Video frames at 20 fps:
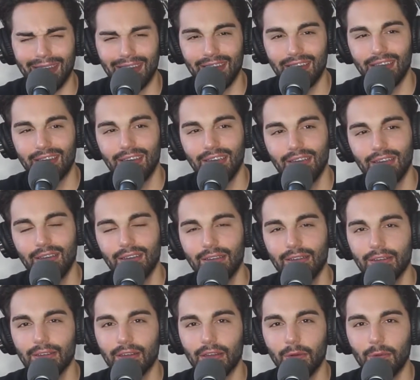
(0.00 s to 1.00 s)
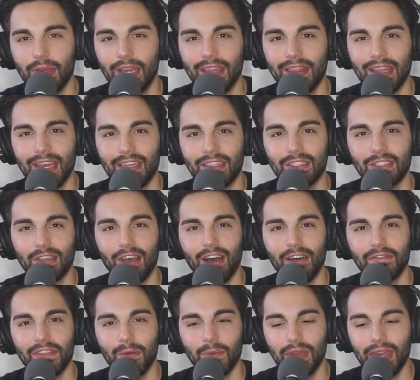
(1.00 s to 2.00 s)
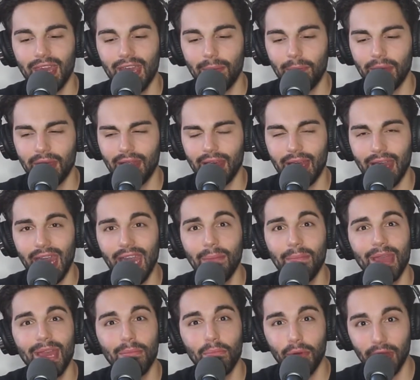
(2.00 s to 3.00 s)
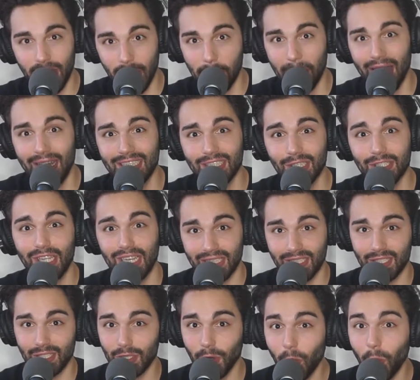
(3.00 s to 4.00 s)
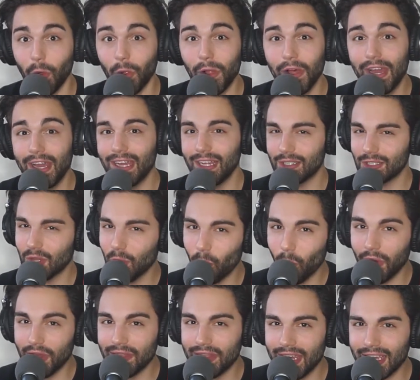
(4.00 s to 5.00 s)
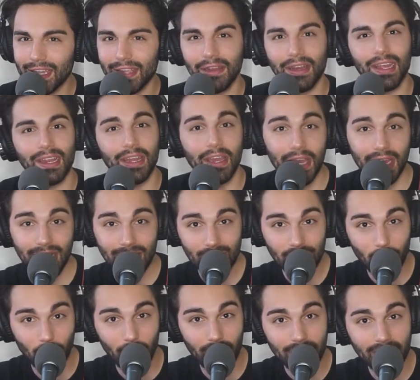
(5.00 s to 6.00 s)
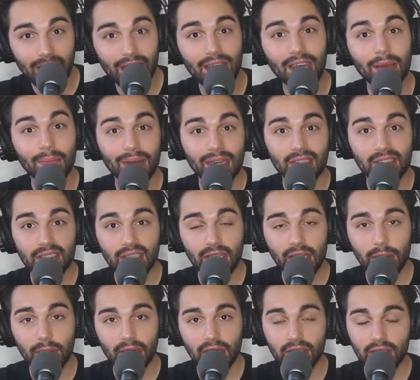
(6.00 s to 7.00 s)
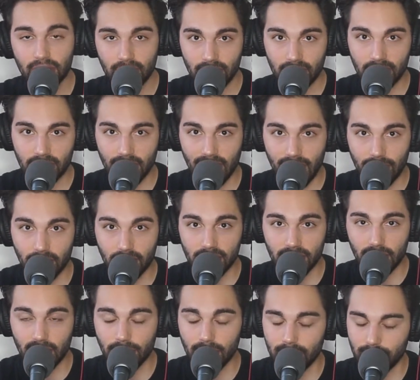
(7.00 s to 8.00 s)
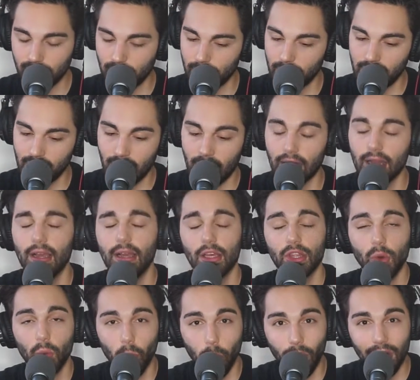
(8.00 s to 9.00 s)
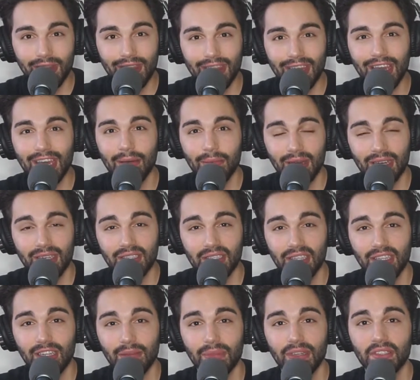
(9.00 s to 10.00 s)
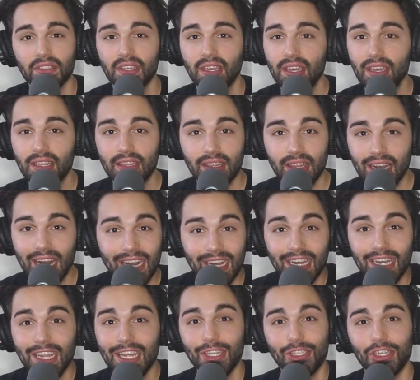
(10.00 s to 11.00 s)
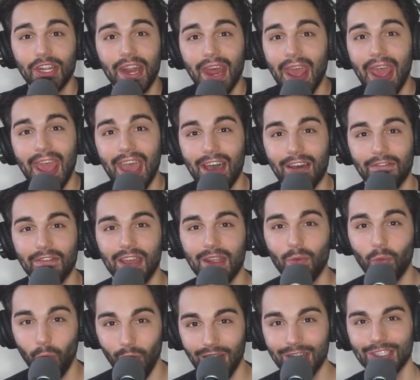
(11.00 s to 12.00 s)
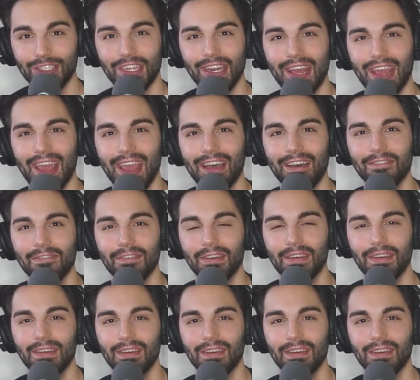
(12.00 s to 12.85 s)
Are we getting that soft that we can't be like, hey, man, bring a pencil to school. It's the one thing you need. It's the one thing in my syllabus. Do you still have your syllabus? Probably not. The one thing in my syllabus that I need you to have and want you to have.